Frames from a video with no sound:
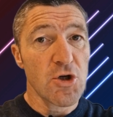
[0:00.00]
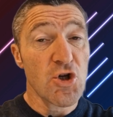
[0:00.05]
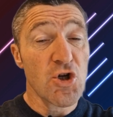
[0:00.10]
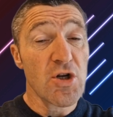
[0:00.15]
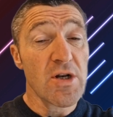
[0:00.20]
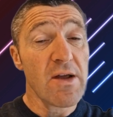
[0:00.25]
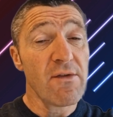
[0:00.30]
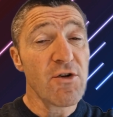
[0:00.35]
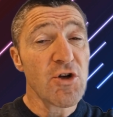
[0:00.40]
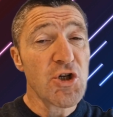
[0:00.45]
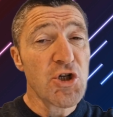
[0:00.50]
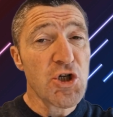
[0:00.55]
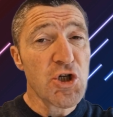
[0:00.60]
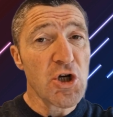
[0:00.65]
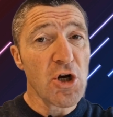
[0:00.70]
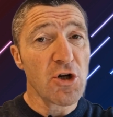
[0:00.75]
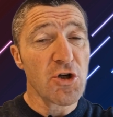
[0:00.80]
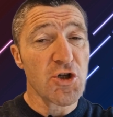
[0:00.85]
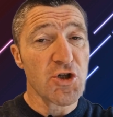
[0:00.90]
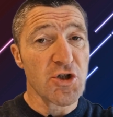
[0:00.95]
You should never
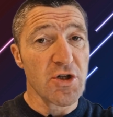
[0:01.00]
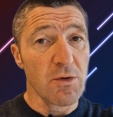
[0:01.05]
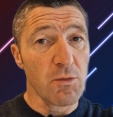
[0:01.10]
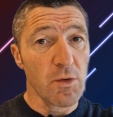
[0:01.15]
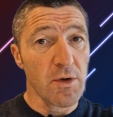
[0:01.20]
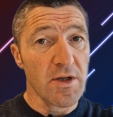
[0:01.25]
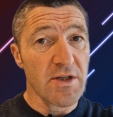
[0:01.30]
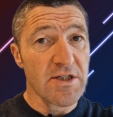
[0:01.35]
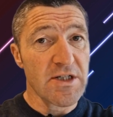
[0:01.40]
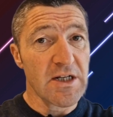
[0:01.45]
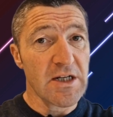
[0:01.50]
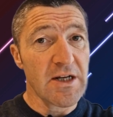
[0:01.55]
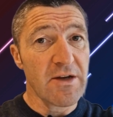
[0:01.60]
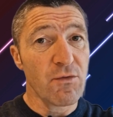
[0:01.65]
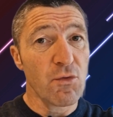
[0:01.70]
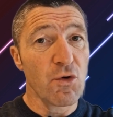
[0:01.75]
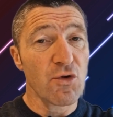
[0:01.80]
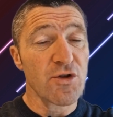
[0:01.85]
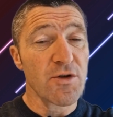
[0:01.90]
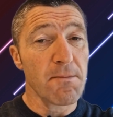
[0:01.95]
judge someone until
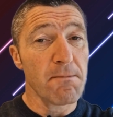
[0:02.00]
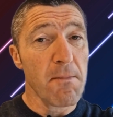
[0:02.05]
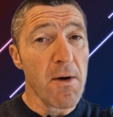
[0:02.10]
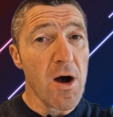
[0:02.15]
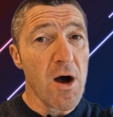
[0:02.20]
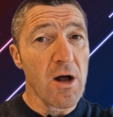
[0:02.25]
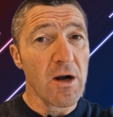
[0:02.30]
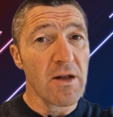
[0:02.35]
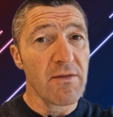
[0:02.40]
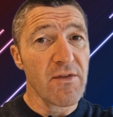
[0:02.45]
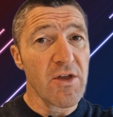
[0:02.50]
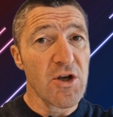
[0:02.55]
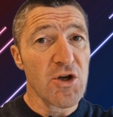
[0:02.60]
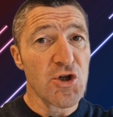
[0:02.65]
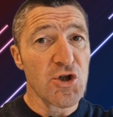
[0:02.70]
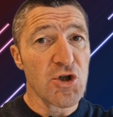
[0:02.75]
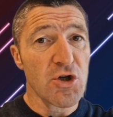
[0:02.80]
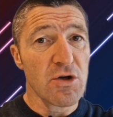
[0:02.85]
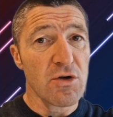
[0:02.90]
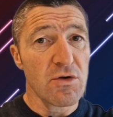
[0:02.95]
you've walked a mile in their
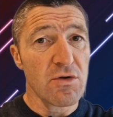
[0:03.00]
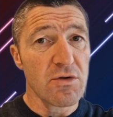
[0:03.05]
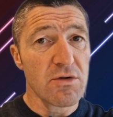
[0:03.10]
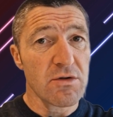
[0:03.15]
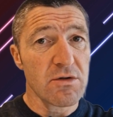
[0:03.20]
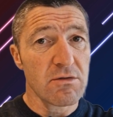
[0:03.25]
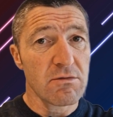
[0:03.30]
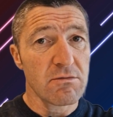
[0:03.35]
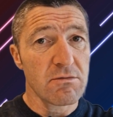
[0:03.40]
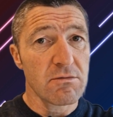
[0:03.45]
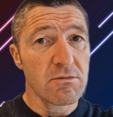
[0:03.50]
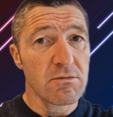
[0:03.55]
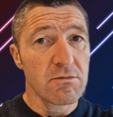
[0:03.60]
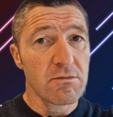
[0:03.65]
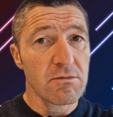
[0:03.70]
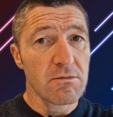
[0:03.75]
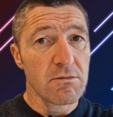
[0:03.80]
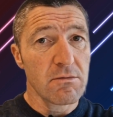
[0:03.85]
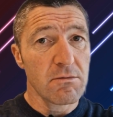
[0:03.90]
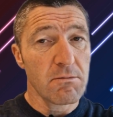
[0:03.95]
shoes,
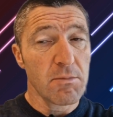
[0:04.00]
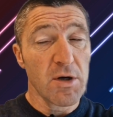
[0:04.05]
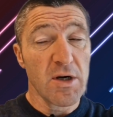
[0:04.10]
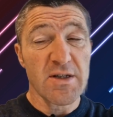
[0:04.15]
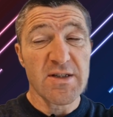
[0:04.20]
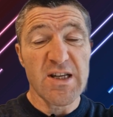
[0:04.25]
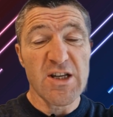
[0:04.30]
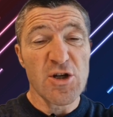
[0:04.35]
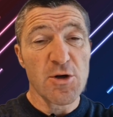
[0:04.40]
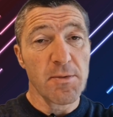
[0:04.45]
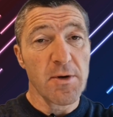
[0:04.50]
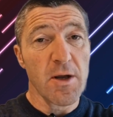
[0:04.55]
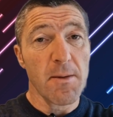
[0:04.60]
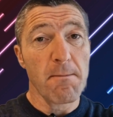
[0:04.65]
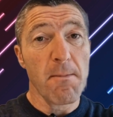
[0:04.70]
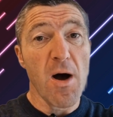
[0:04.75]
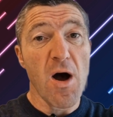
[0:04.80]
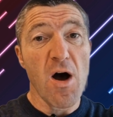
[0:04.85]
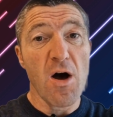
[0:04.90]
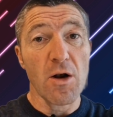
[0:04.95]
because then you'll be a
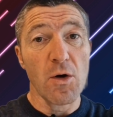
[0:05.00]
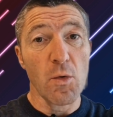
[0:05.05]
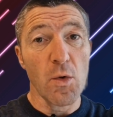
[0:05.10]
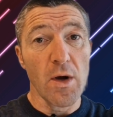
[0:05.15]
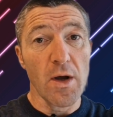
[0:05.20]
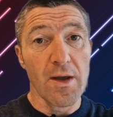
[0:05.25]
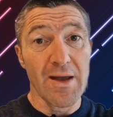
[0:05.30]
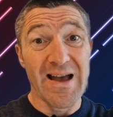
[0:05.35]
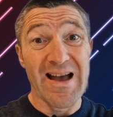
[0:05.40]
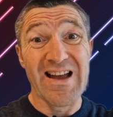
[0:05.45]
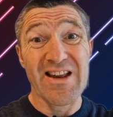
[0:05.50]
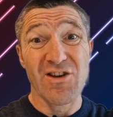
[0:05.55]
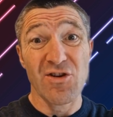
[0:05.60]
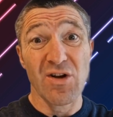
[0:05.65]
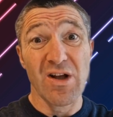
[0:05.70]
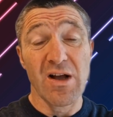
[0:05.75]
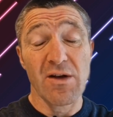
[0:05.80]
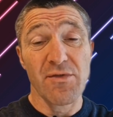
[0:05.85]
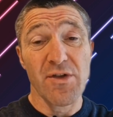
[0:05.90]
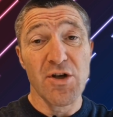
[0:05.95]
mile away and
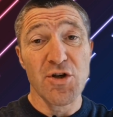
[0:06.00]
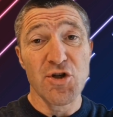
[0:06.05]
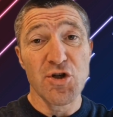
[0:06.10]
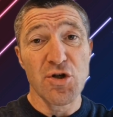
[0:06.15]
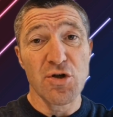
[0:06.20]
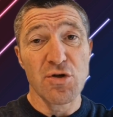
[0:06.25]
you'll have their